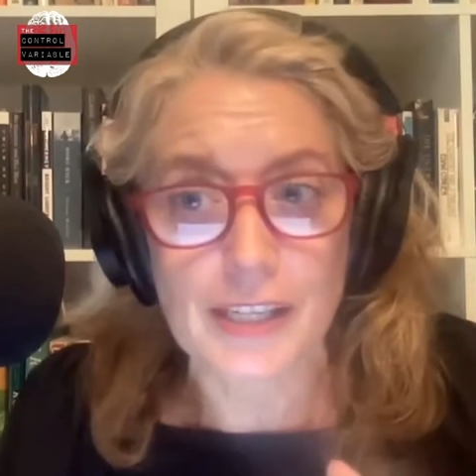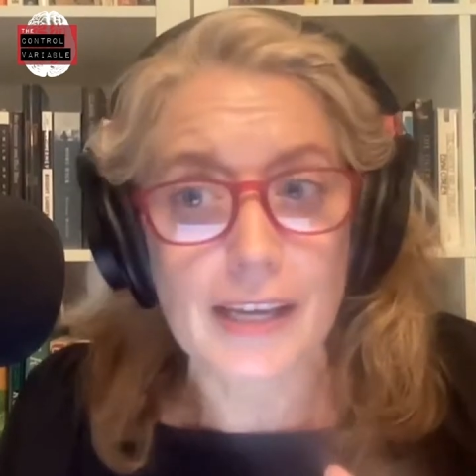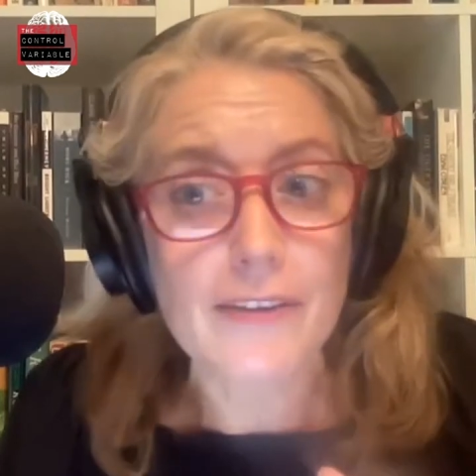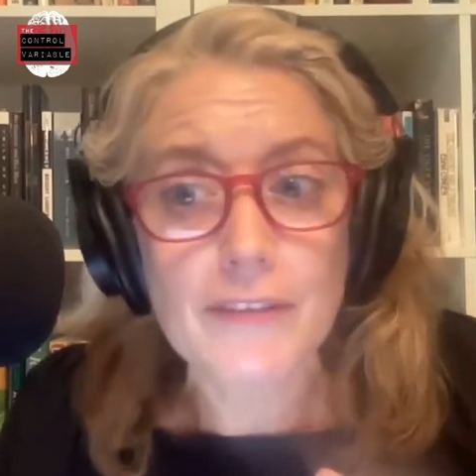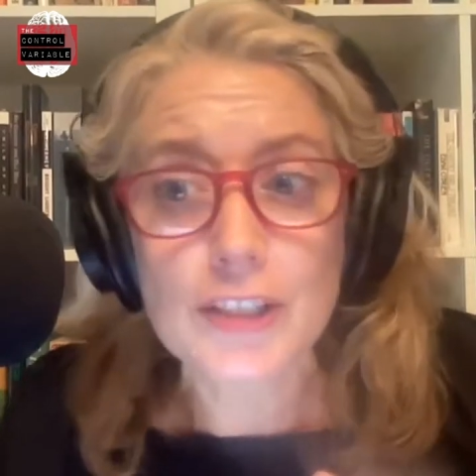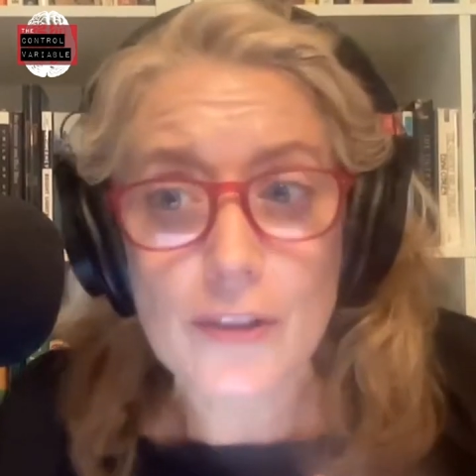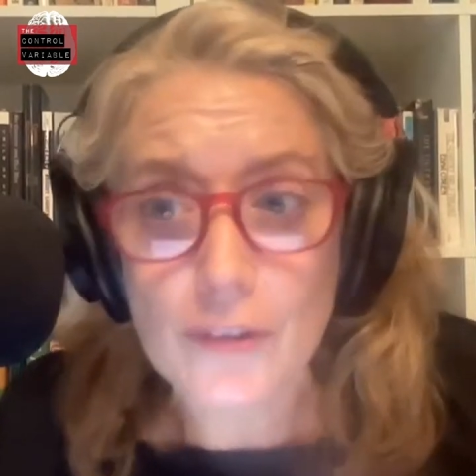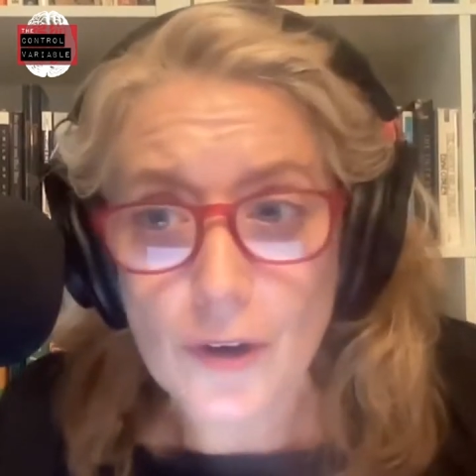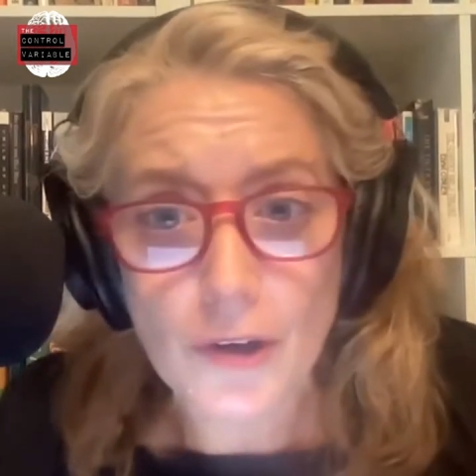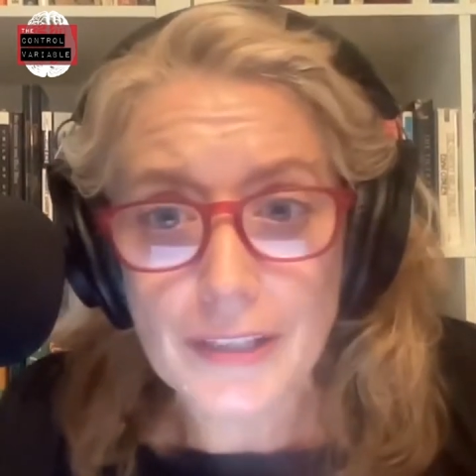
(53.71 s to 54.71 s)
give each
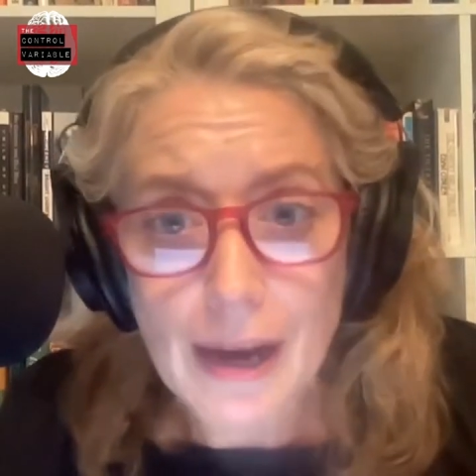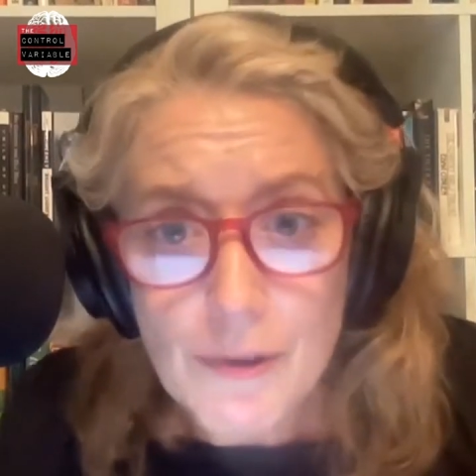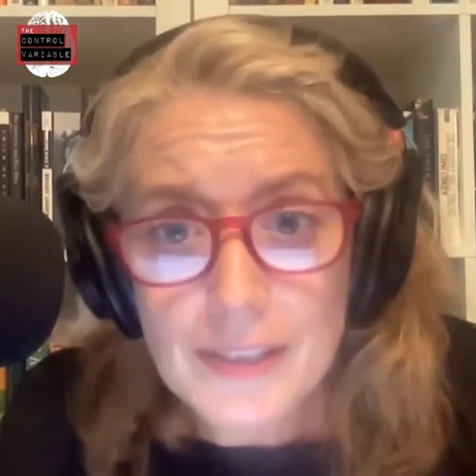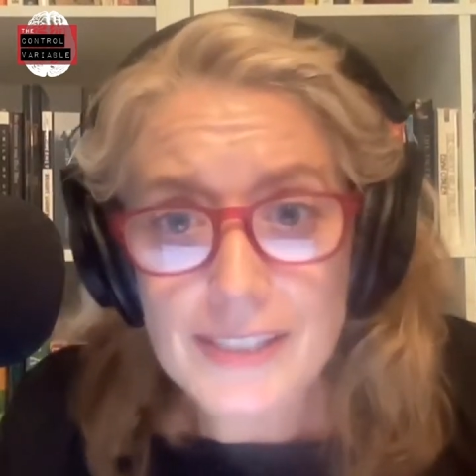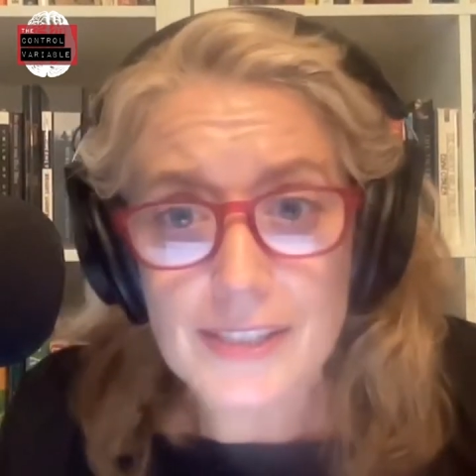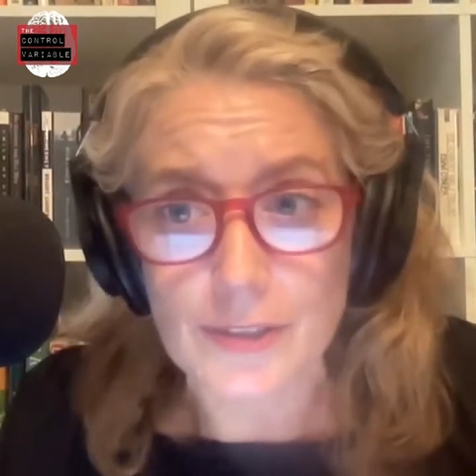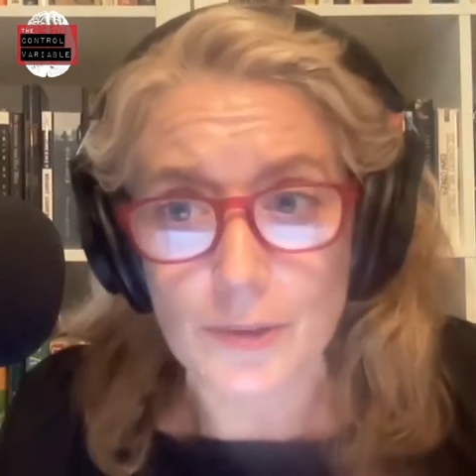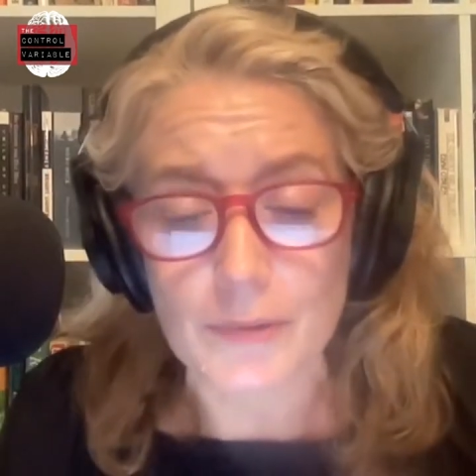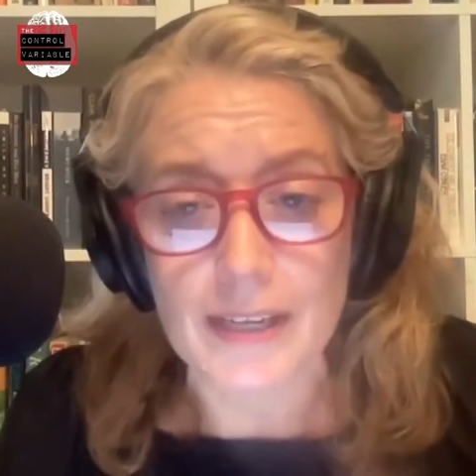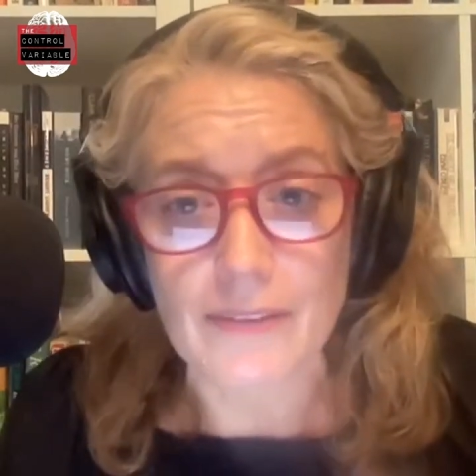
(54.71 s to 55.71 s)
other our allowances
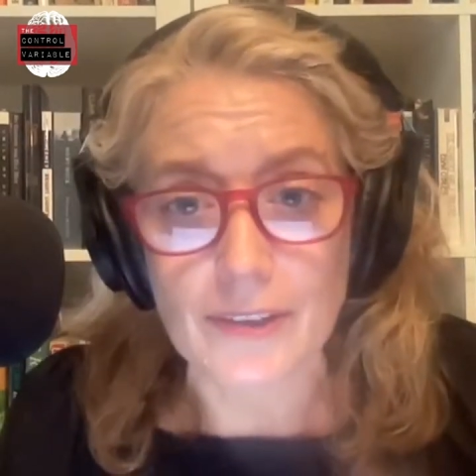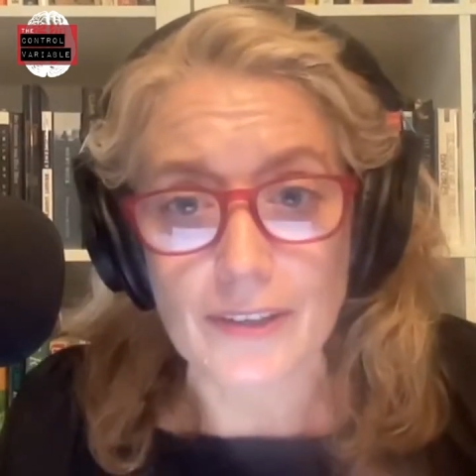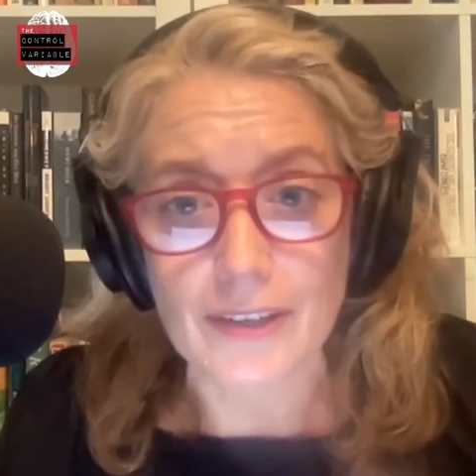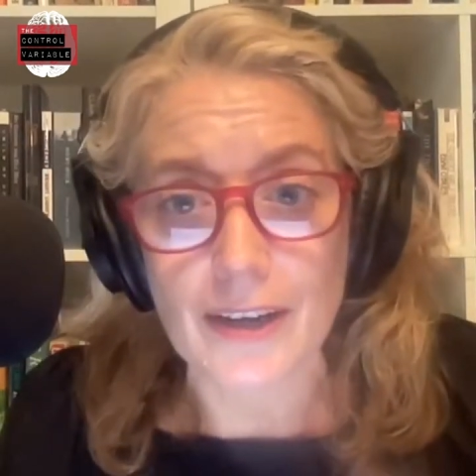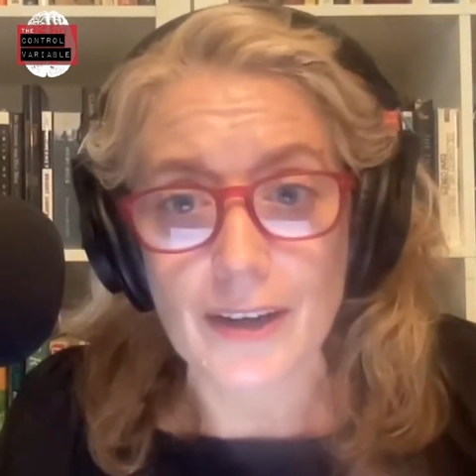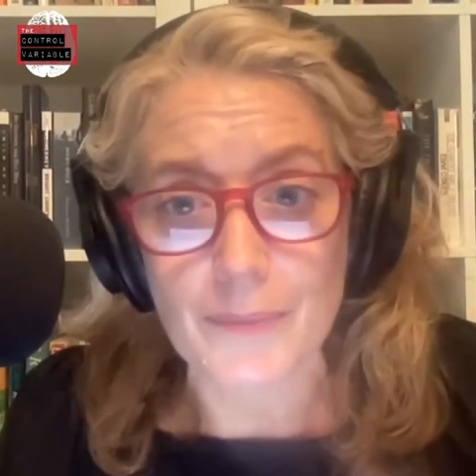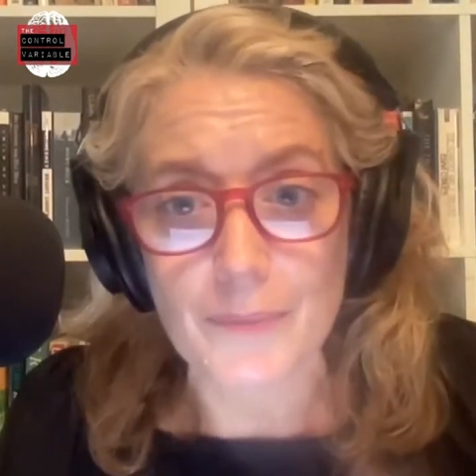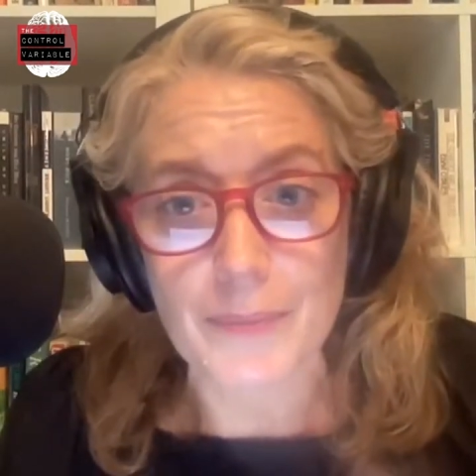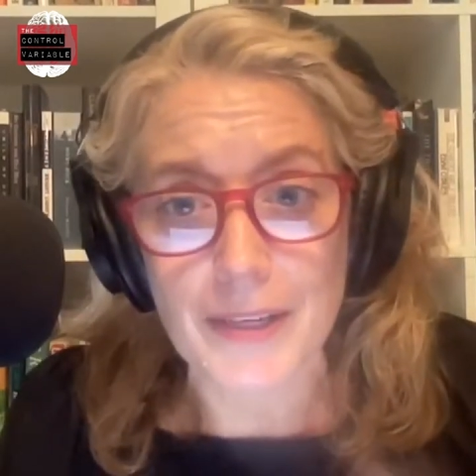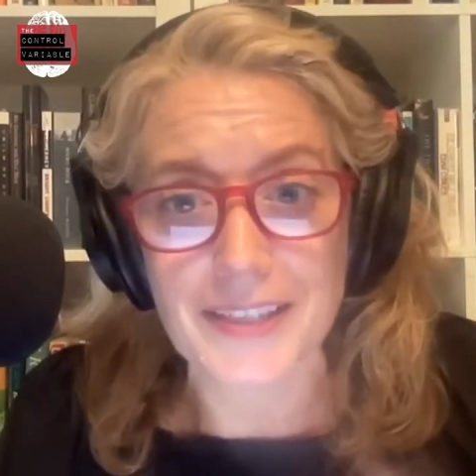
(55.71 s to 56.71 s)
or whatever,
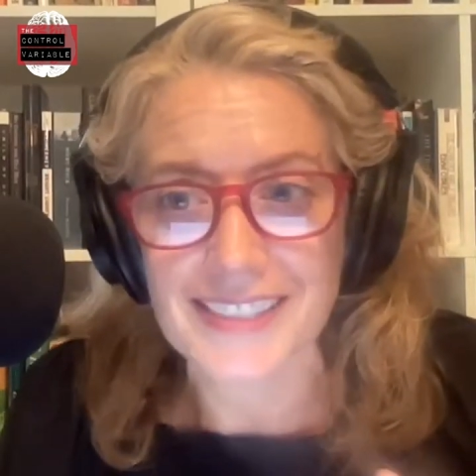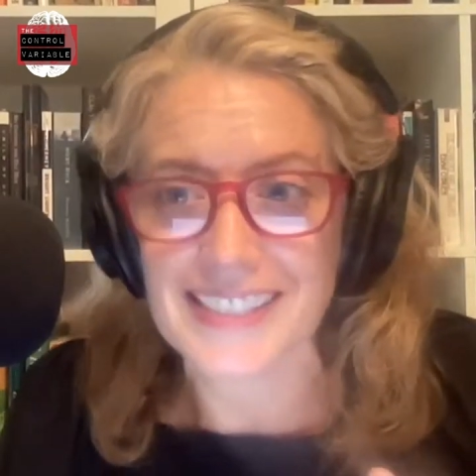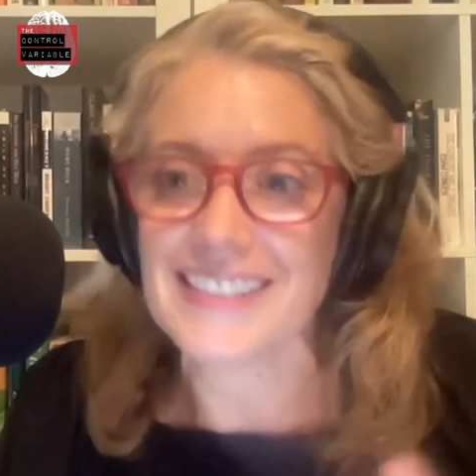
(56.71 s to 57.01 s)
because